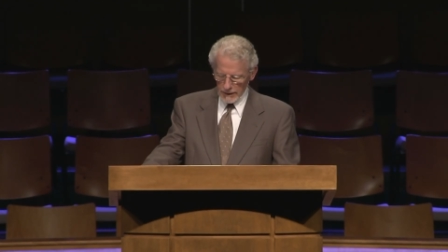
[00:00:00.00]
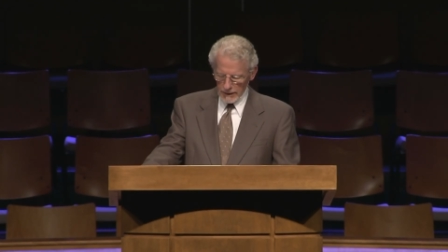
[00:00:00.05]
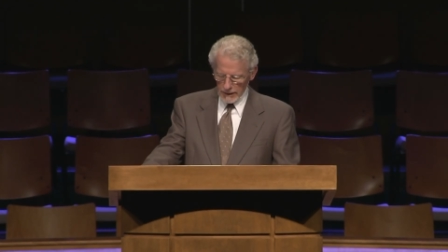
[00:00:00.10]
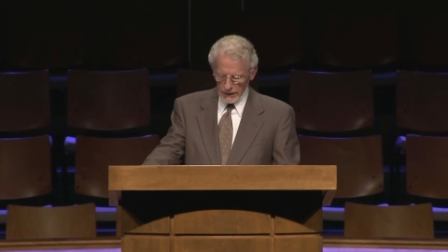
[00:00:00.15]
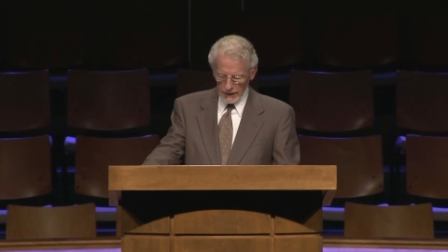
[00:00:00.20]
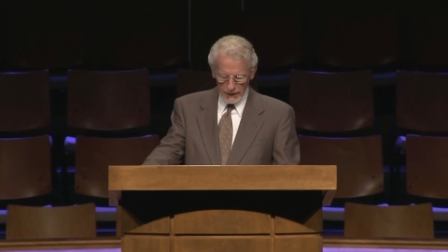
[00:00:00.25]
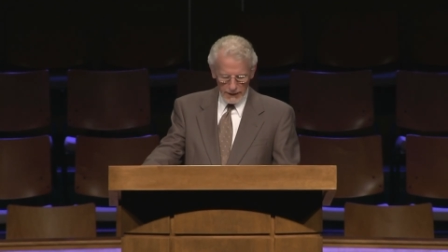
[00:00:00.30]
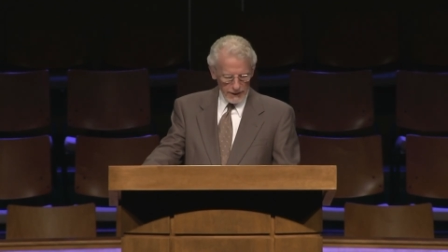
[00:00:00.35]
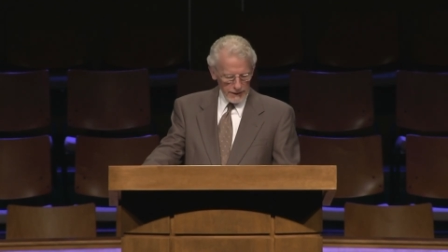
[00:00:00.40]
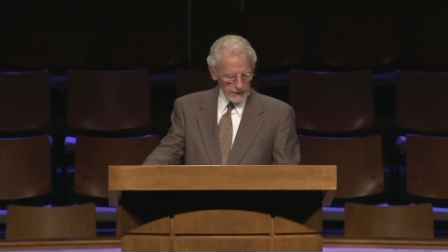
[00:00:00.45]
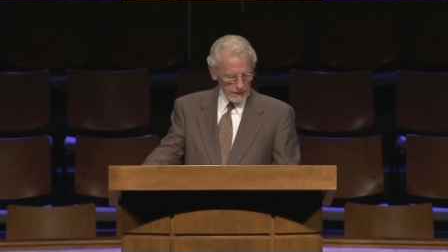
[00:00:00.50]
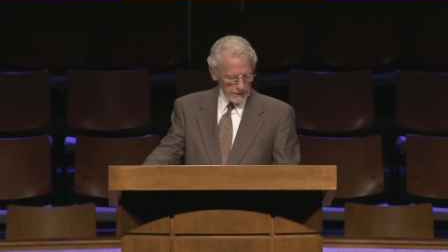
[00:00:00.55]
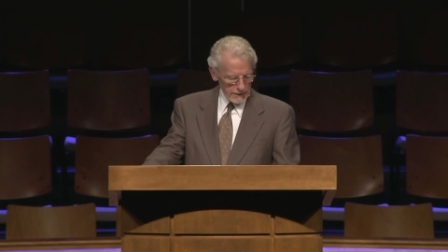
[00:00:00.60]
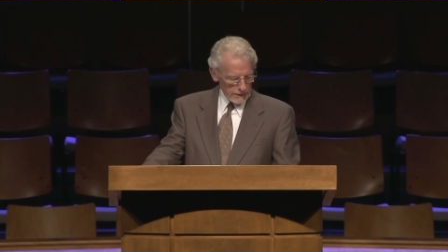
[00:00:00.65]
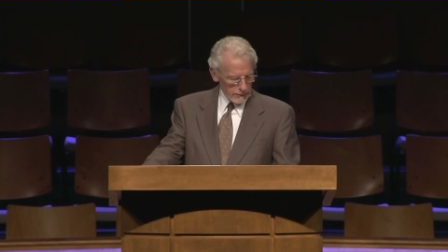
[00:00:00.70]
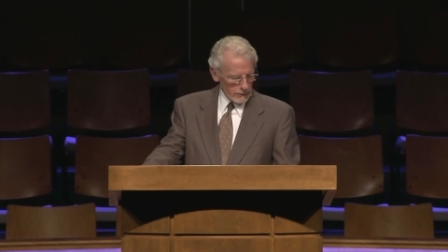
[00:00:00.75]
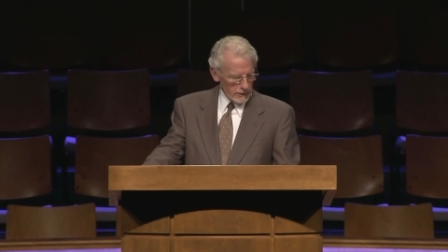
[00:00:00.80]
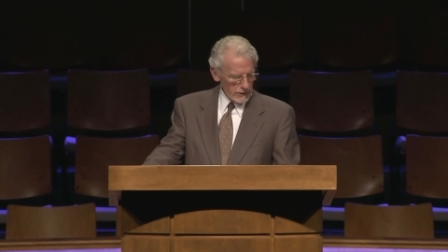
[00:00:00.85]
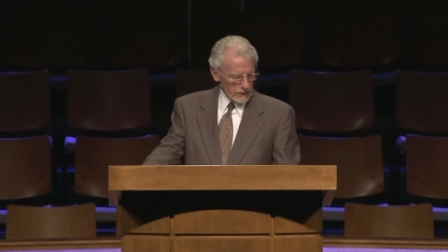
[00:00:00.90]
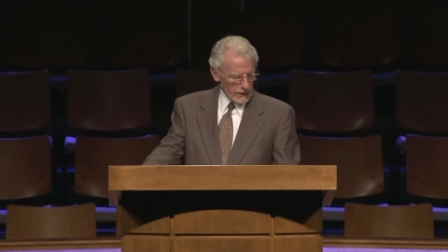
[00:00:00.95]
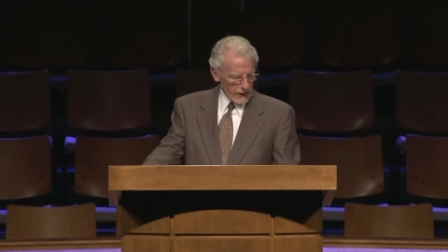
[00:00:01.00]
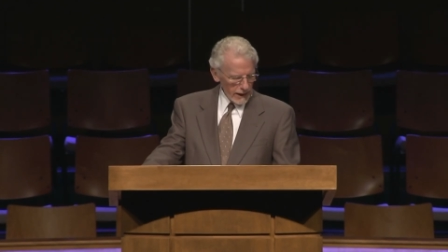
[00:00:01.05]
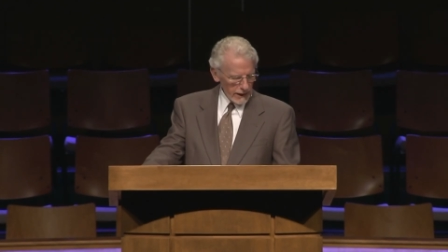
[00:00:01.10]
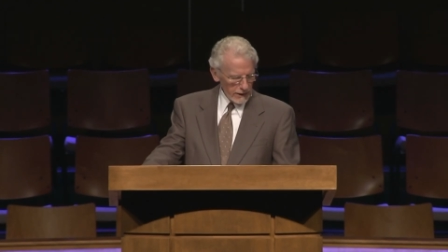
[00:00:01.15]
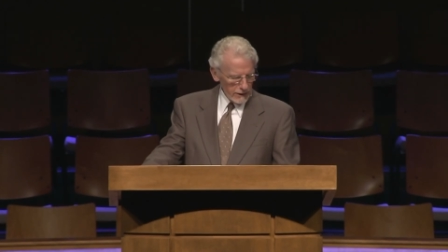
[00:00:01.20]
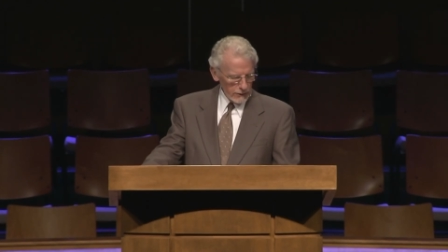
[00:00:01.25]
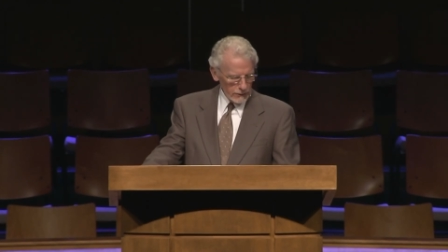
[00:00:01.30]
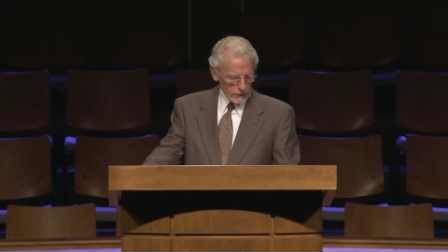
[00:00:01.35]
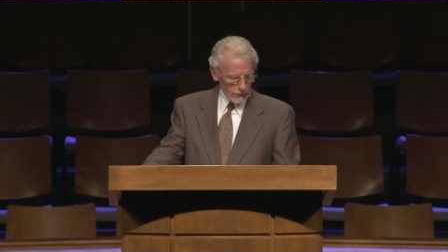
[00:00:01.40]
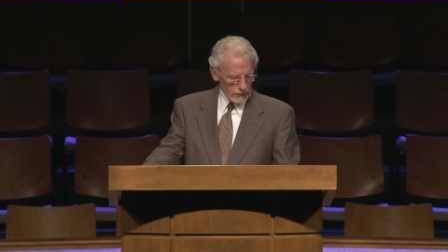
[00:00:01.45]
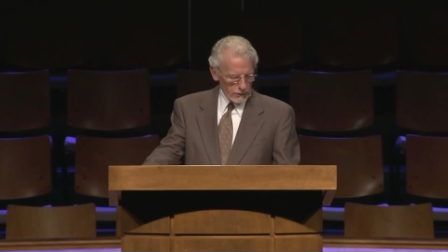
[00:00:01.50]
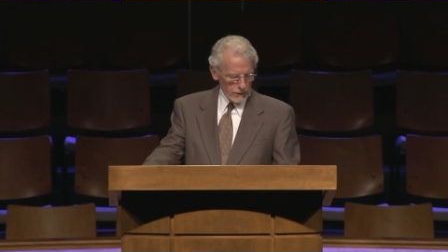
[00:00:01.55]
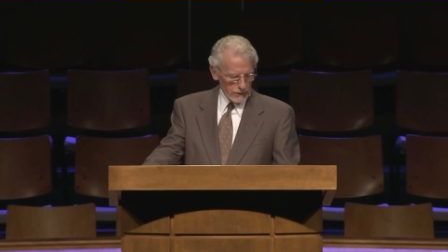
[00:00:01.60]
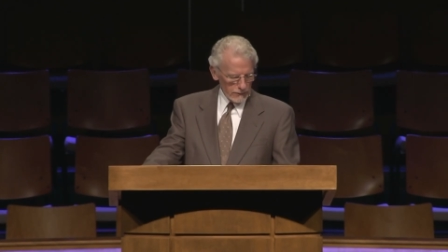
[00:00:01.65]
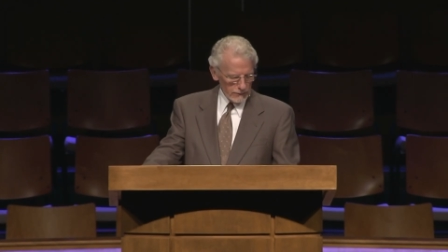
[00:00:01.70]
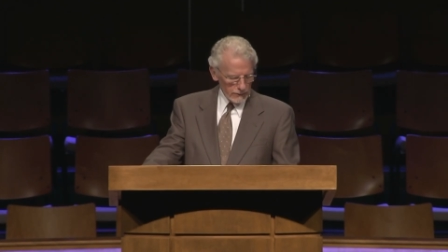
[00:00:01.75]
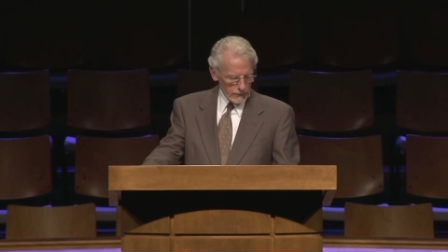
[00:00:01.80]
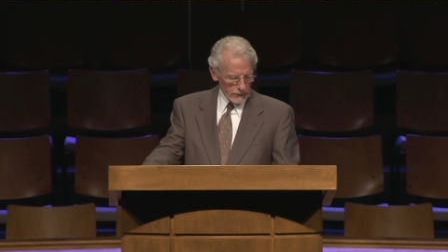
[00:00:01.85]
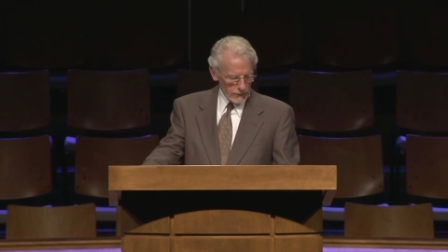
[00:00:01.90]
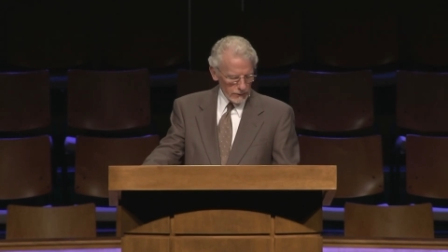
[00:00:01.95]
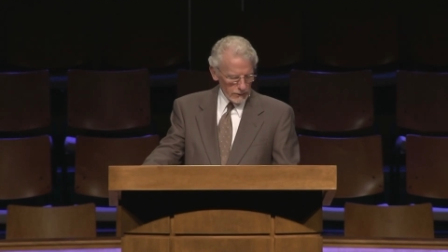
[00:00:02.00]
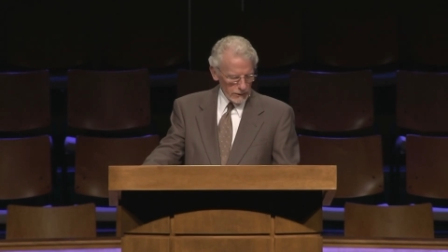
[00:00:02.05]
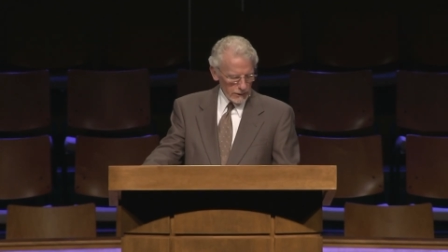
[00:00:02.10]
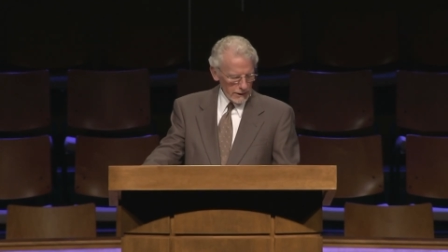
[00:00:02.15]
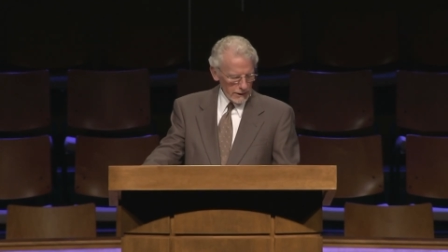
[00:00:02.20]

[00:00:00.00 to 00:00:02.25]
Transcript: And we thank you, Lord, for